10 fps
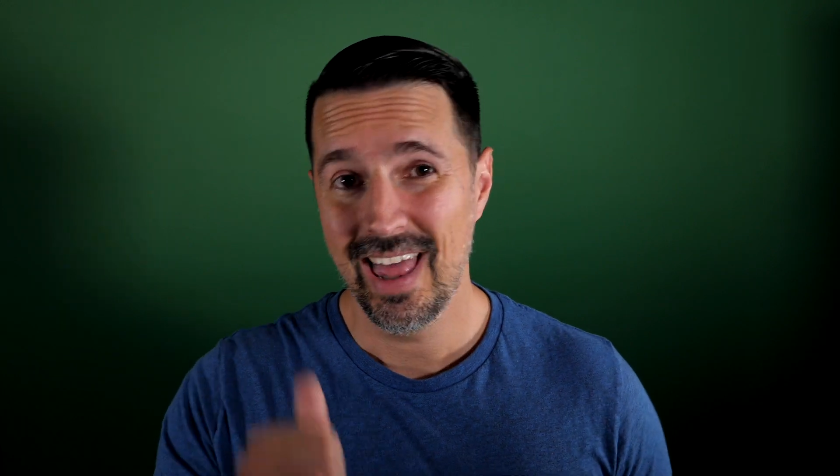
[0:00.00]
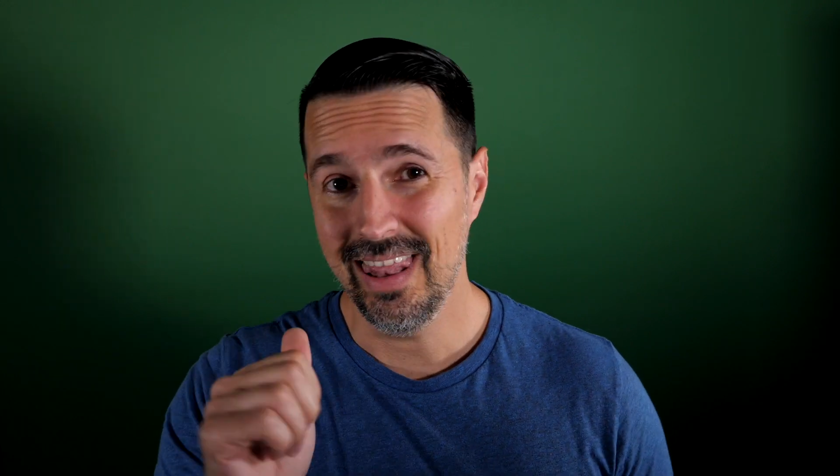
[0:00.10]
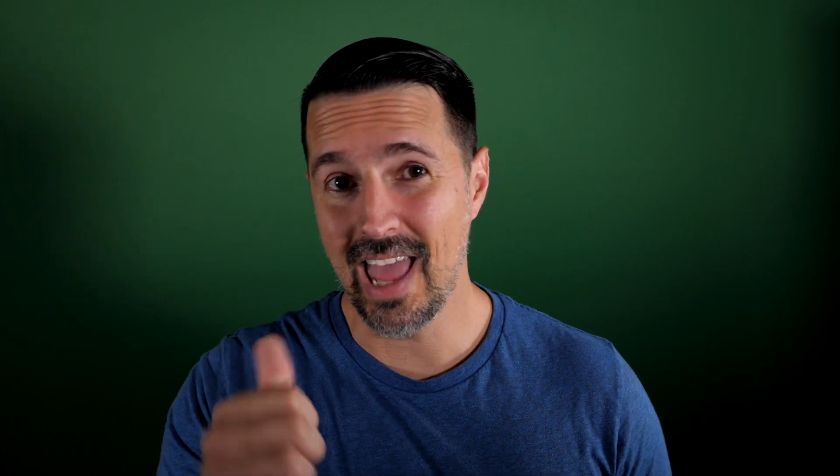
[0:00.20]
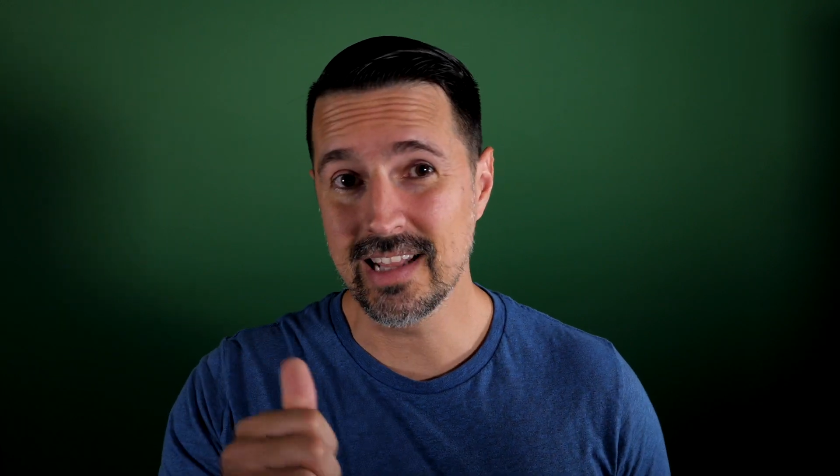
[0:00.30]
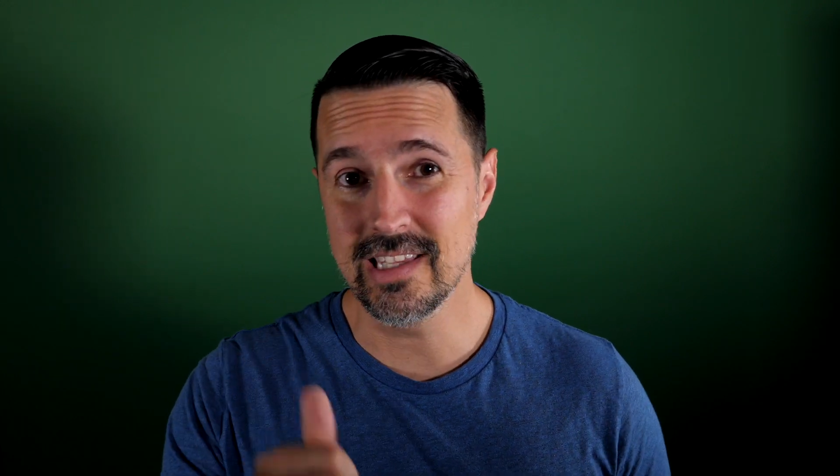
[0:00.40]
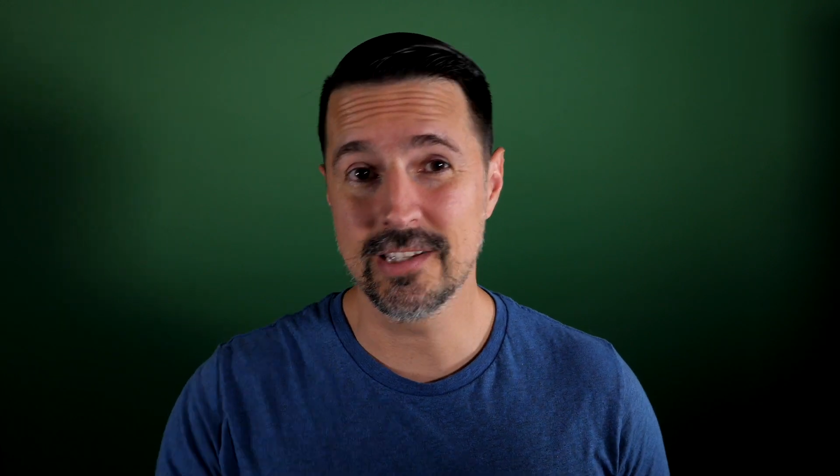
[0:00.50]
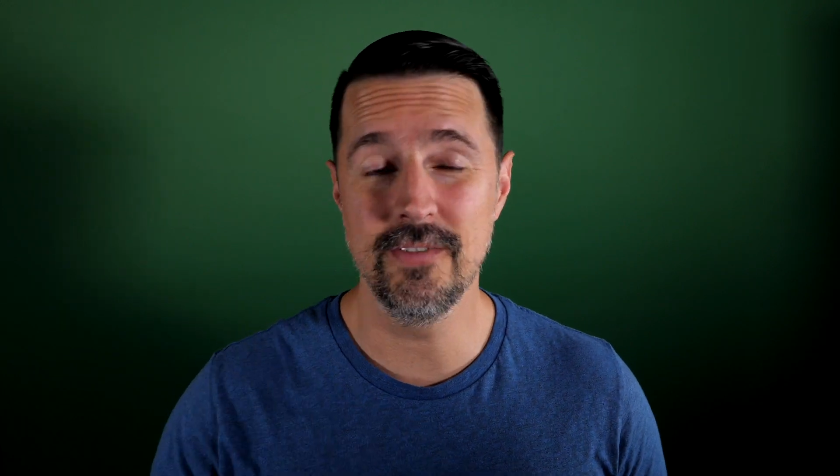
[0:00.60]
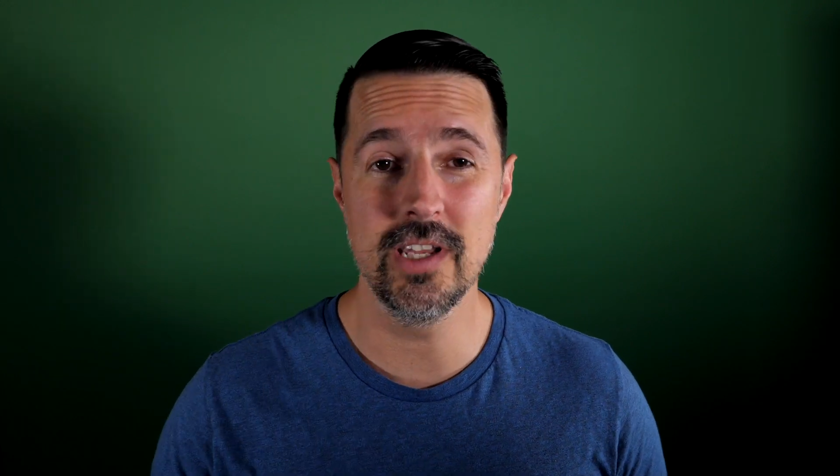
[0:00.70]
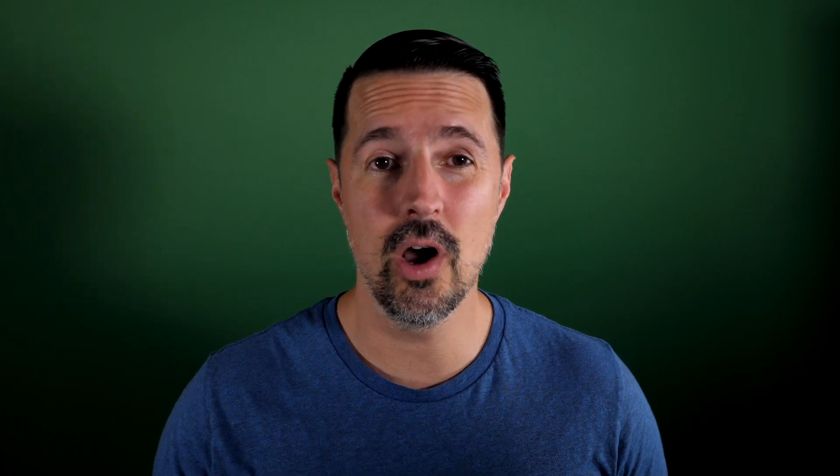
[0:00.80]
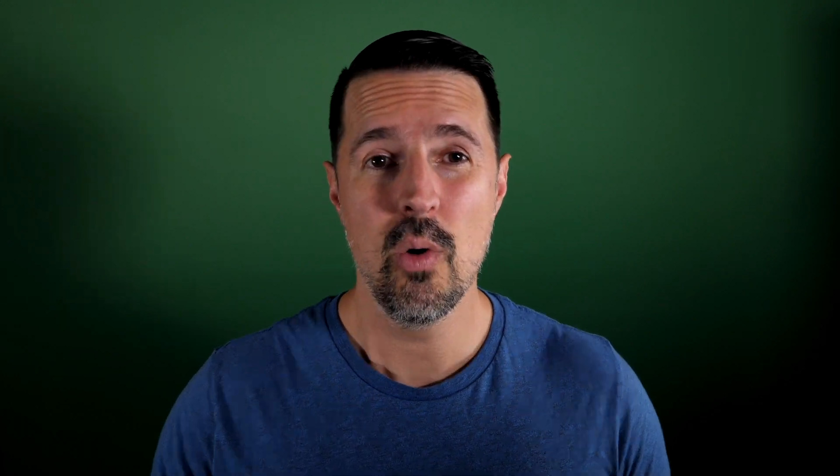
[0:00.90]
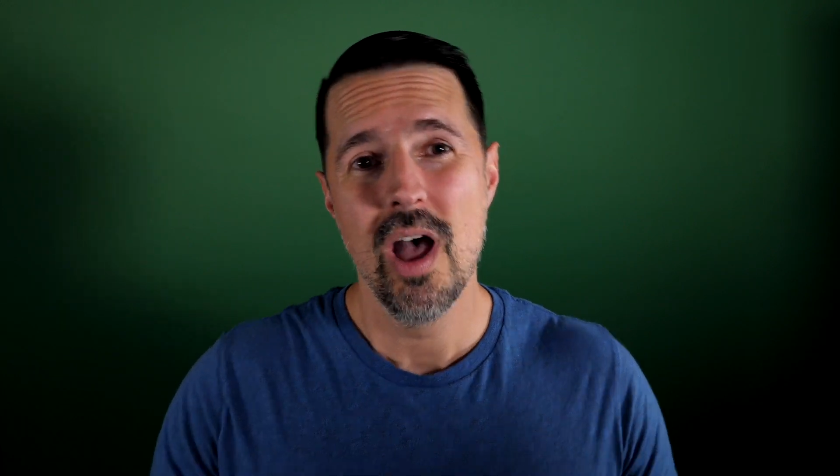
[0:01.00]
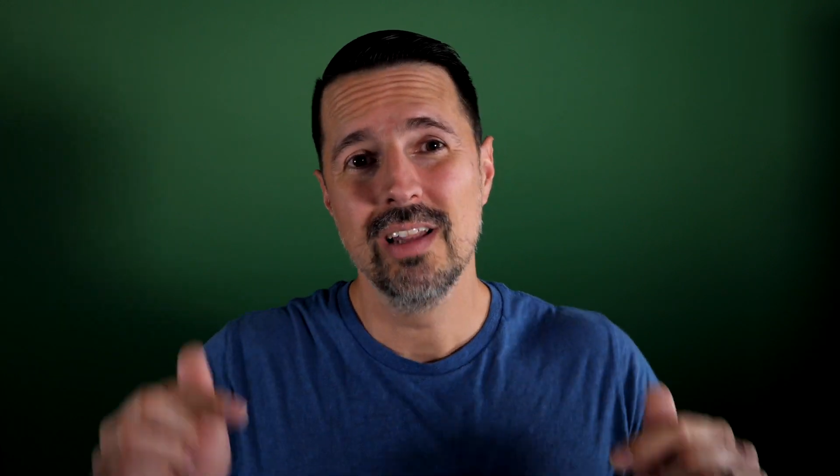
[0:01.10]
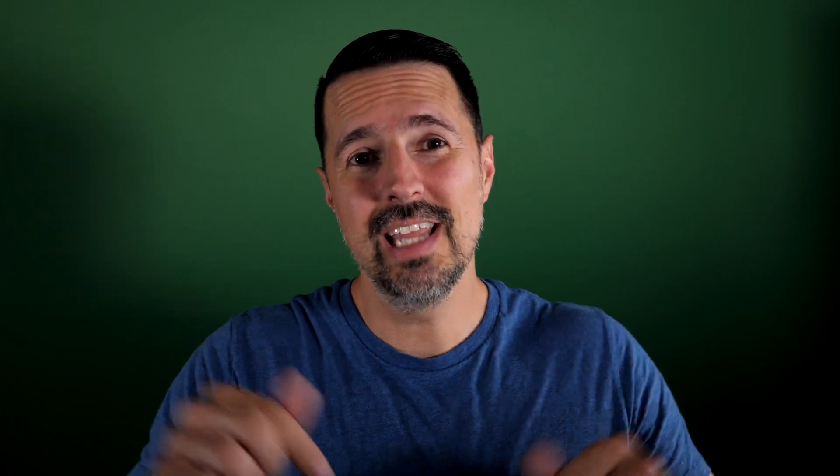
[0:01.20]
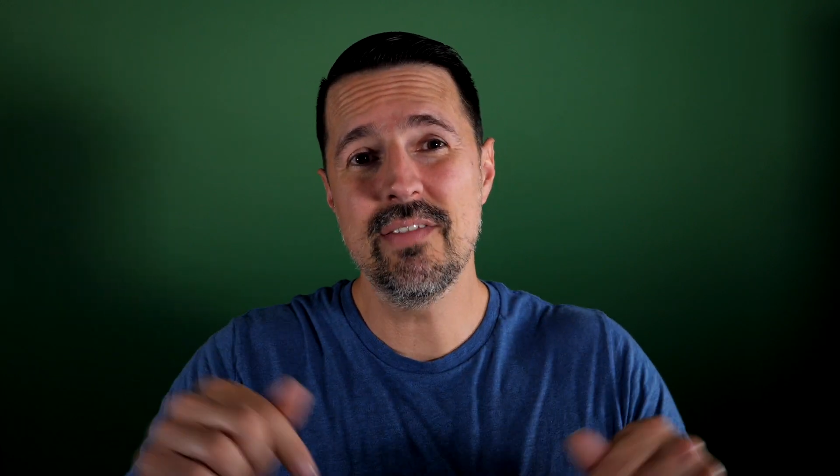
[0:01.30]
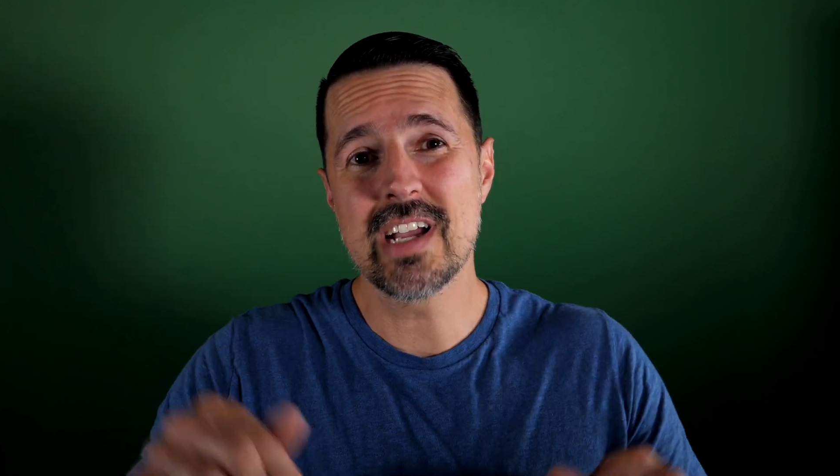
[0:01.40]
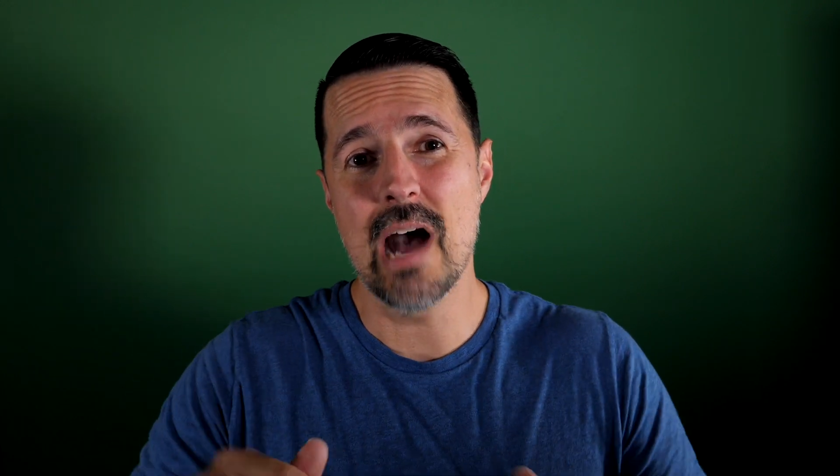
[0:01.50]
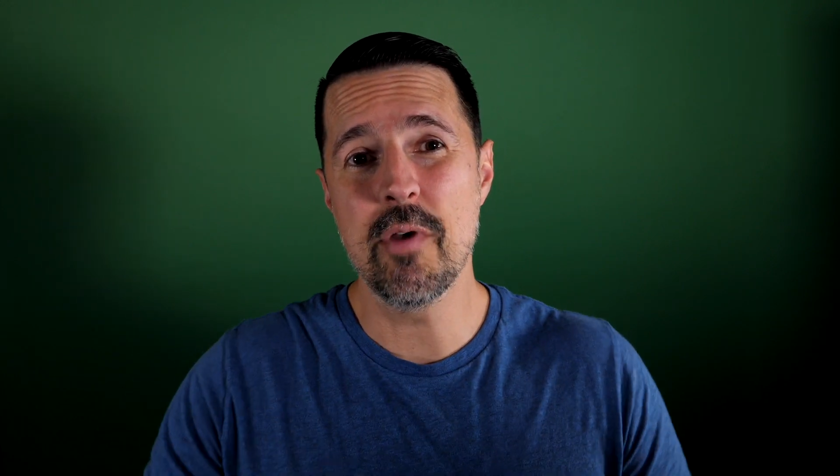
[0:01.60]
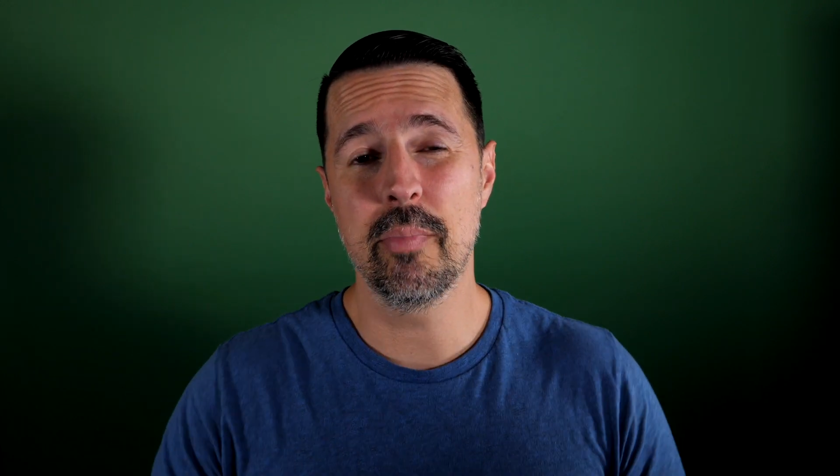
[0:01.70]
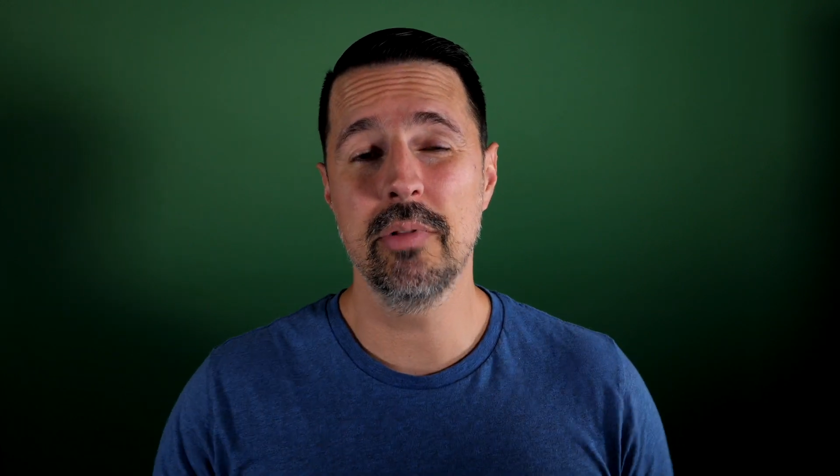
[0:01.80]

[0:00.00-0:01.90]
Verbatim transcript: like this video, leave a comment